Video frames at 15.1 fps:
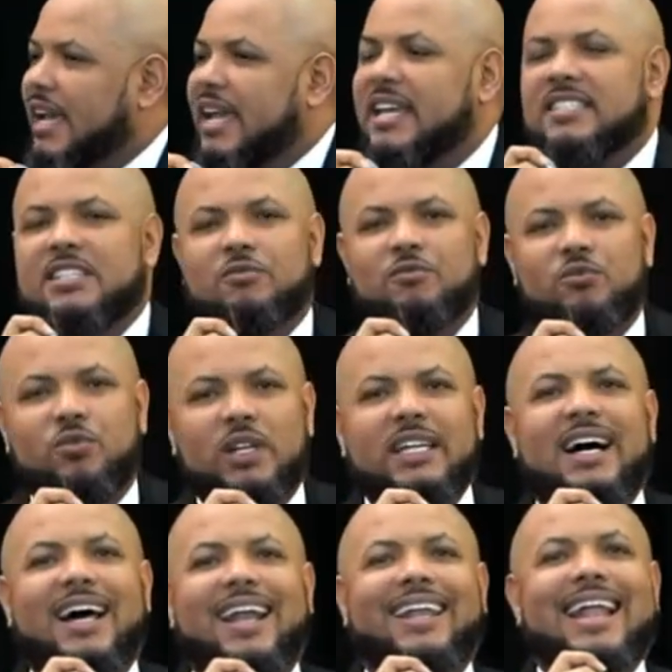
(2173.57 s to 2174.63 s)
is to really
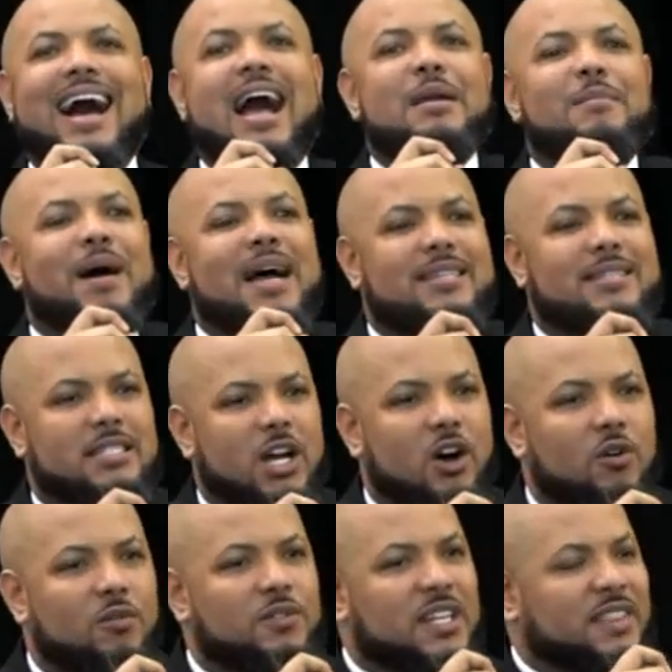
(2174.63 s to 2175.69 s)
align
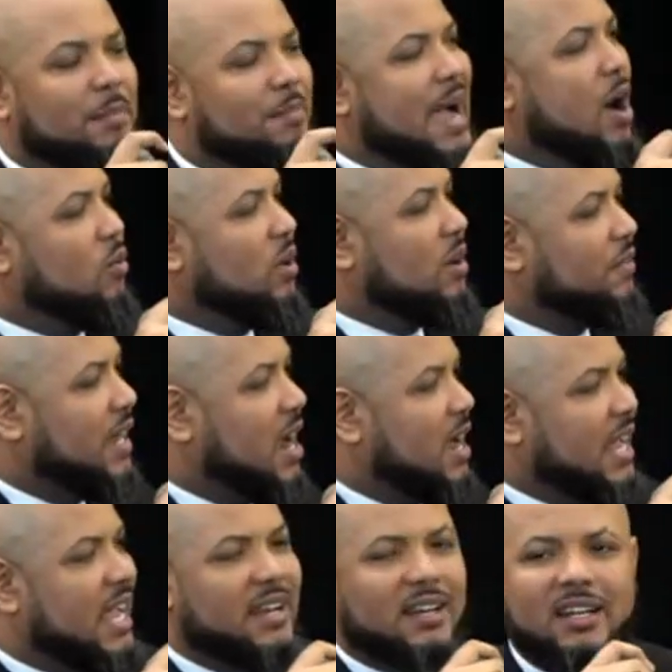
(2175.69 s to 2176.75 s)
myself to the power of God
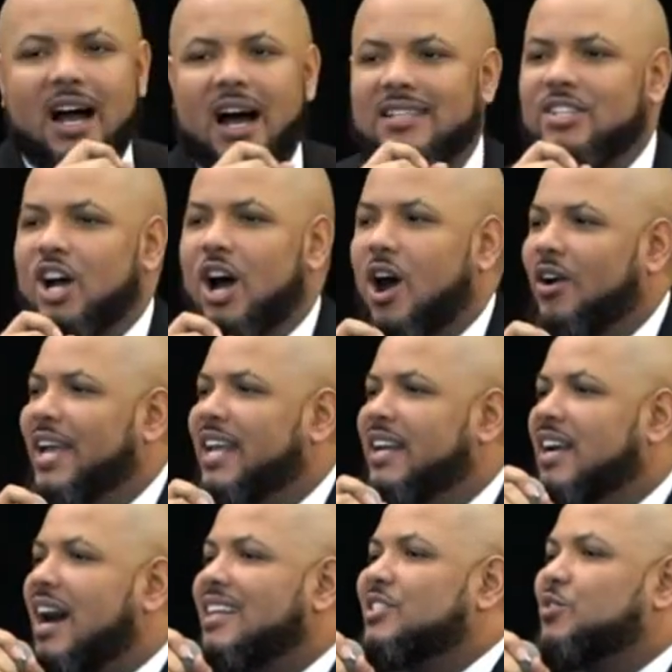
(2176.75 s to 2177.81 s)
and God's heart and
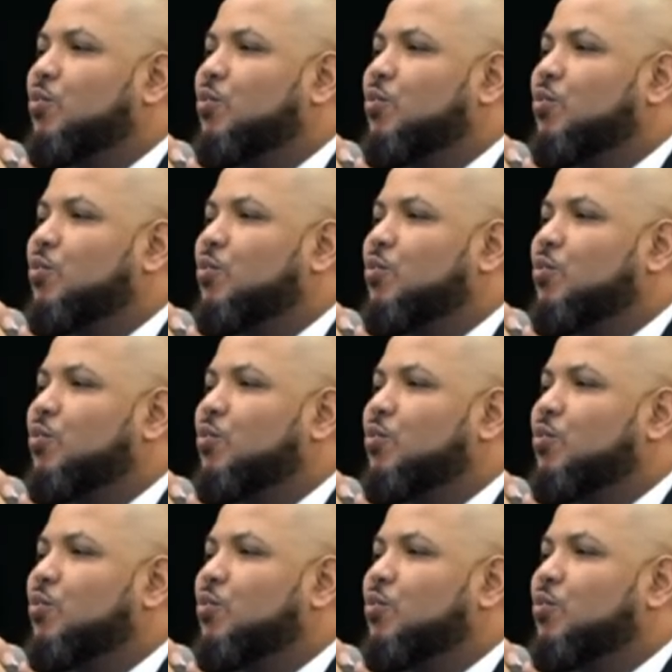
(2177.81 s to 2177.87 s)
God's